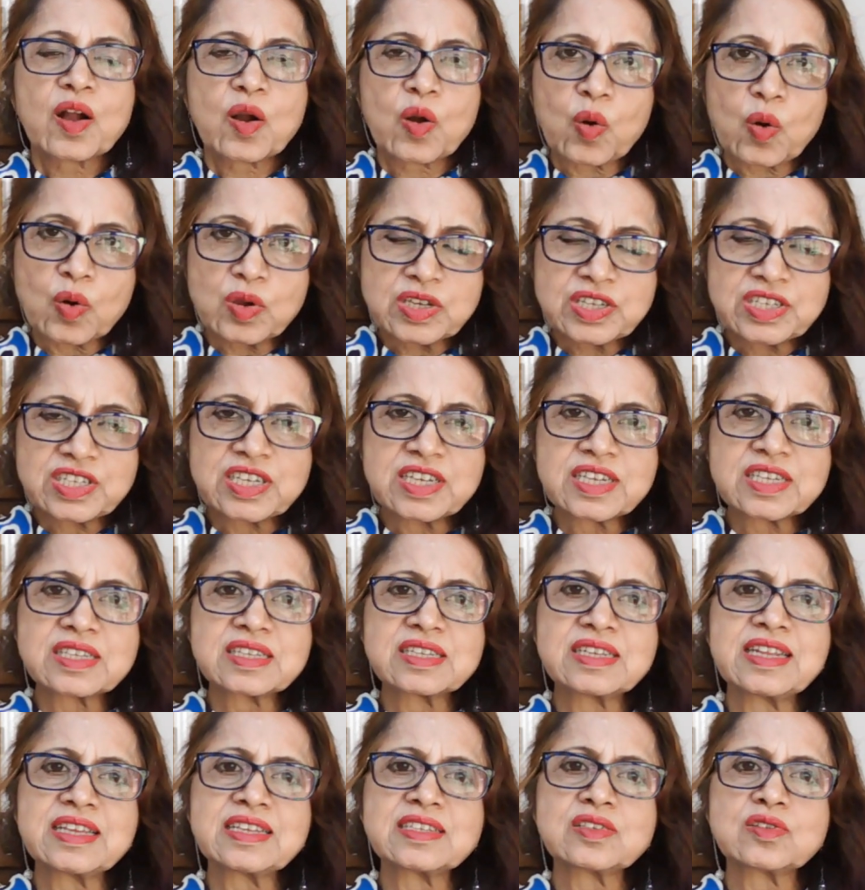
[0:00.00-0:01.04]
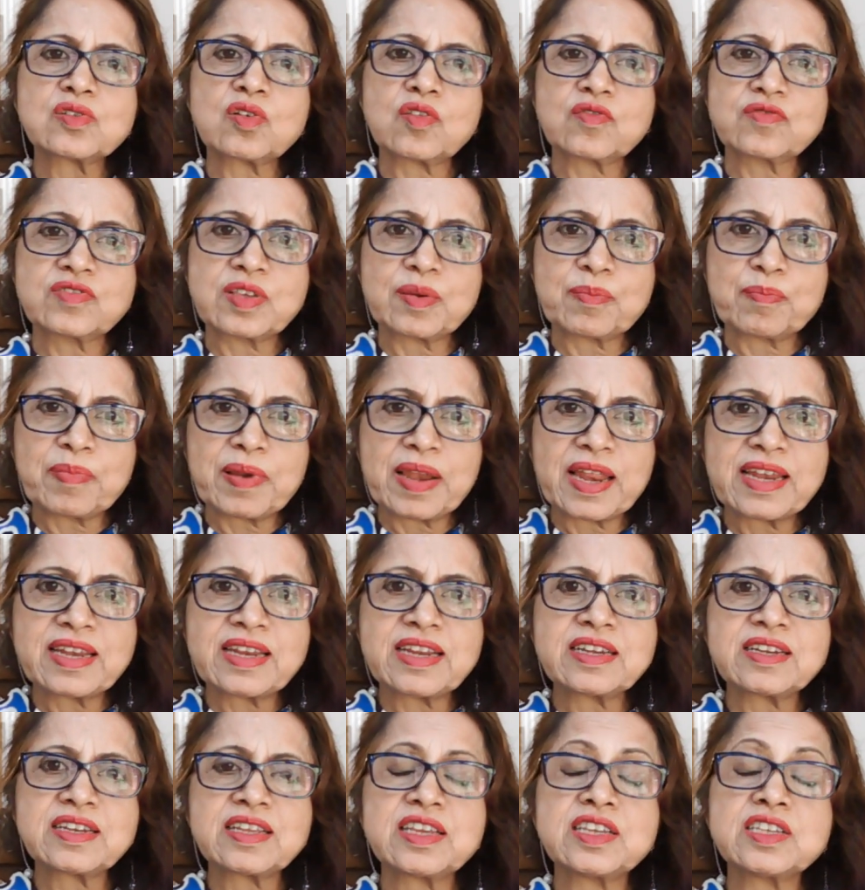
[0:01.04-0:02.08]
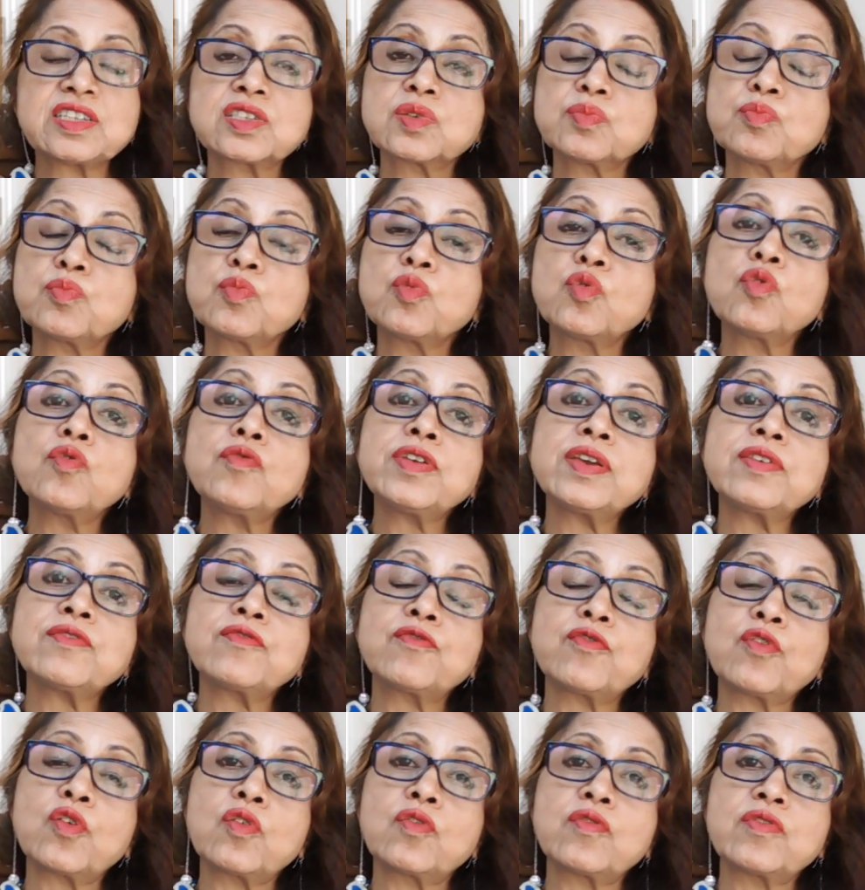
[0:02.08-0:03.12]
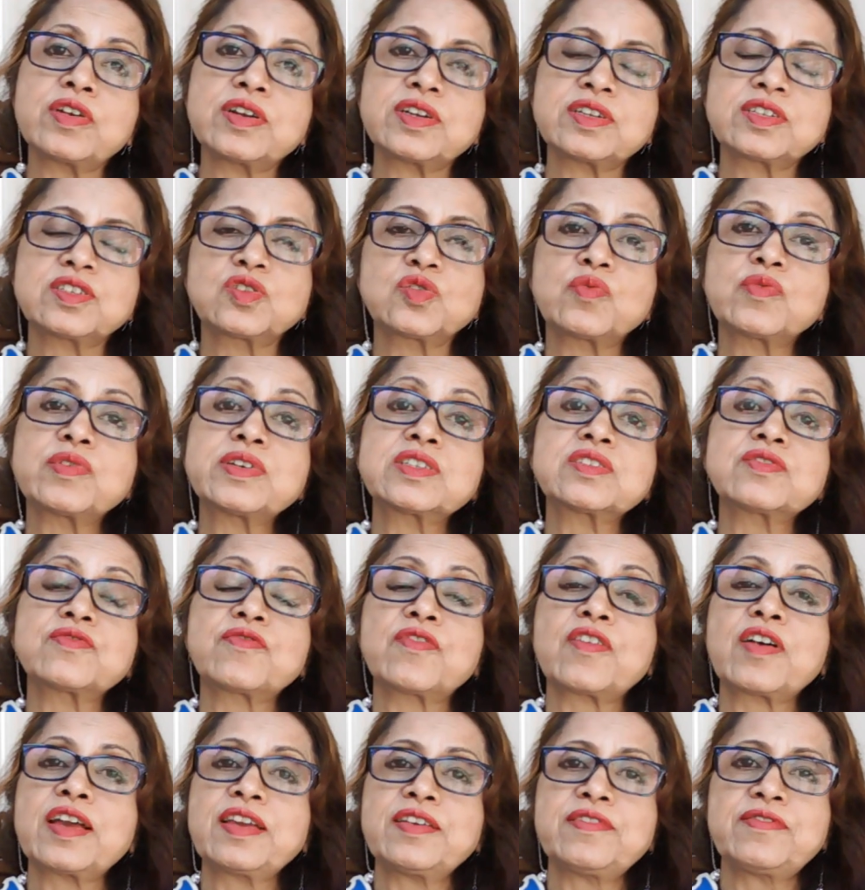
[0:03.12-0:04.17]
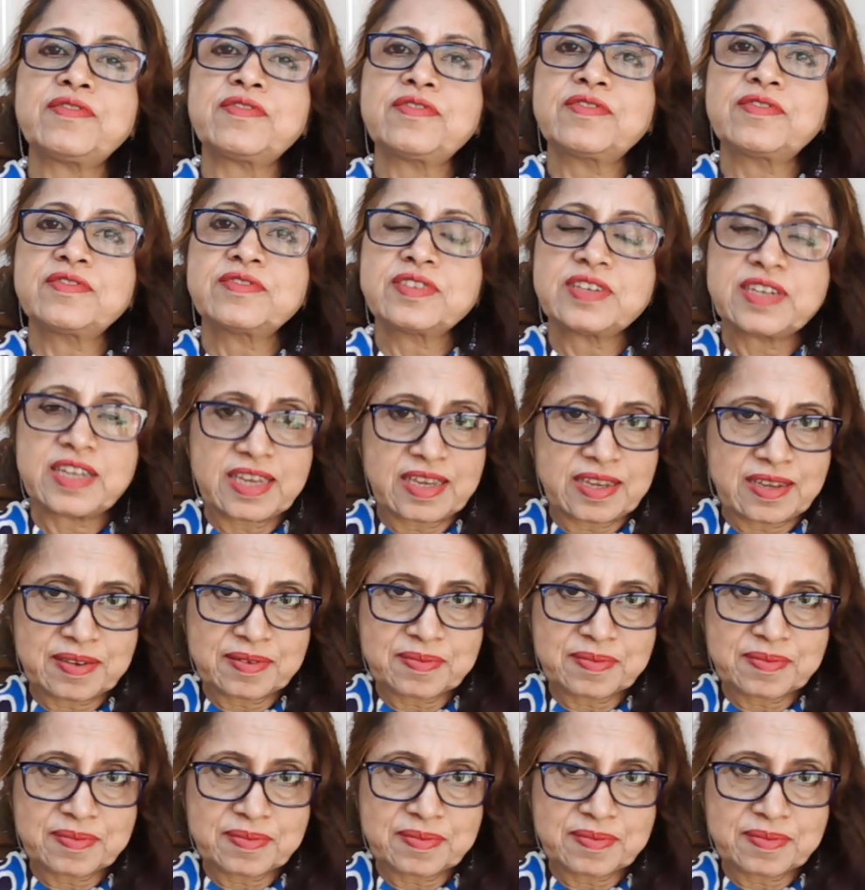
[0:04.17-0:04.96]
Consciousness of the planet is moving forward towards 5D.